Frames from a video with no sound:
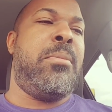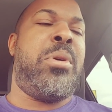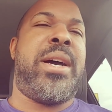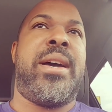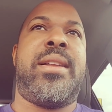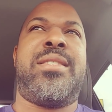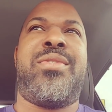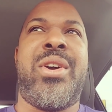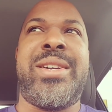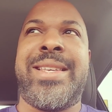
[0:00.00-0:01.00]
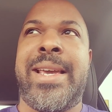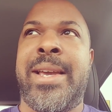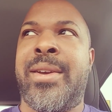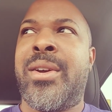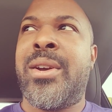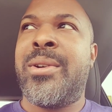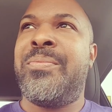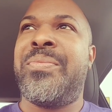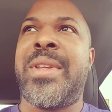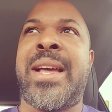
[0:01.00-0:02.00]
But as far as
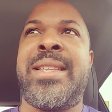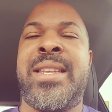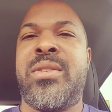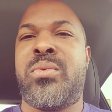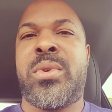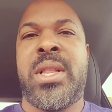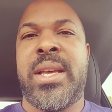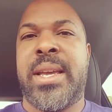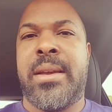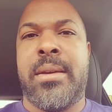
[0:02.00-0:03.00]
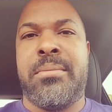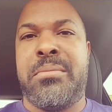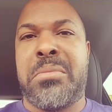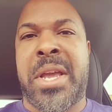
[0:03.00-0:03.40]
here, I didn't really